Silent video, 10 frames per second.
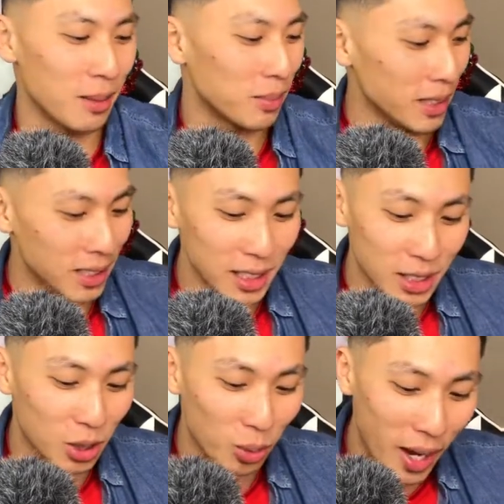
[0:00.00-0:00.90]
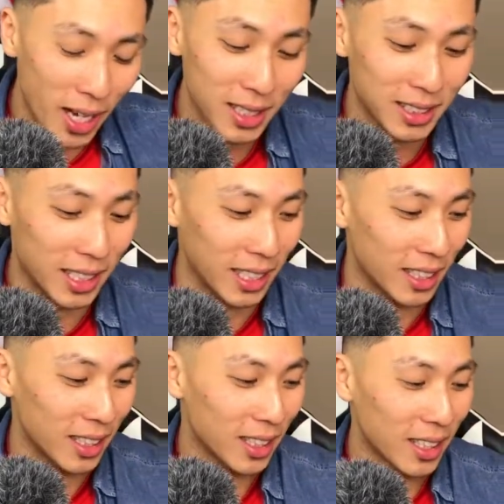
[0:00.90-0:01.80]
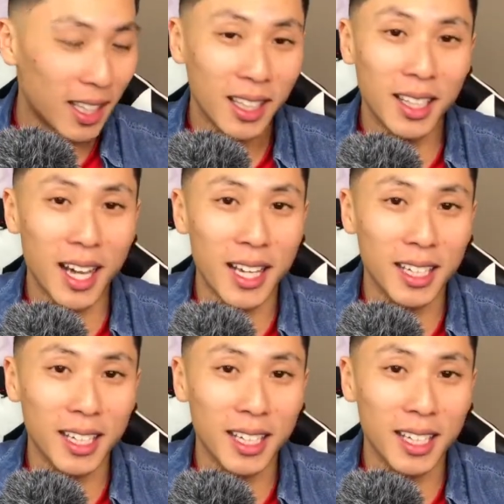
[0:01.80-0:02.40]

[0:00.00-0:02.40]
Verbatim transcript: This is crazy. Like,